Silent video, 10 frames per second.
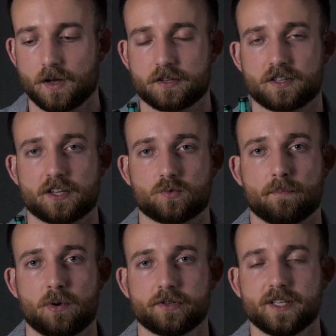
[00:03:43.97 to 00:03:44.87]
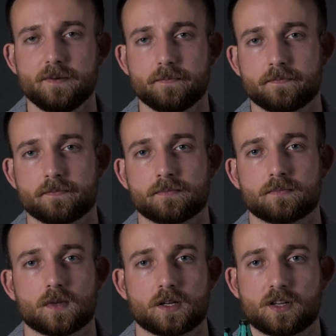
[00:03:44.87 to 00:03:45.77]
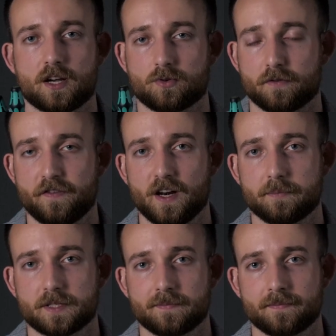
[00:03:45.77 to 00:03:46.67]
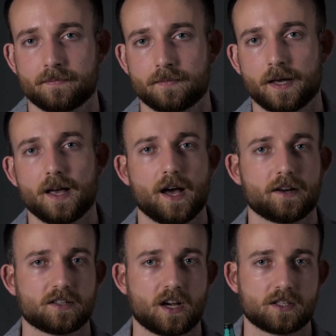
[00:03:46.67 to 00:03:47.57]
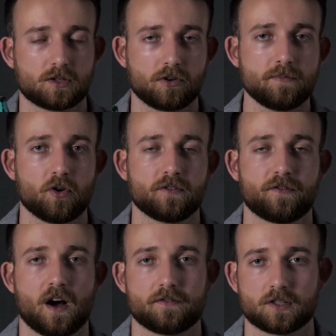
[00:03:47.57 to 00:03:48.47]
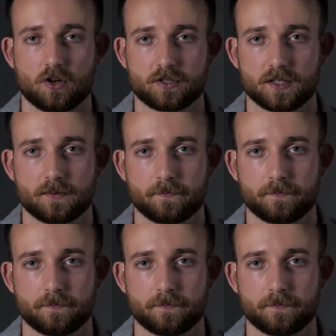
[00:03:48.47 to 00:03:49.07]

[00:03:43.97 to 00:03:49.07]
a size 1 Ploddy, a size 1 Phillips, and a size 3.5 slotted.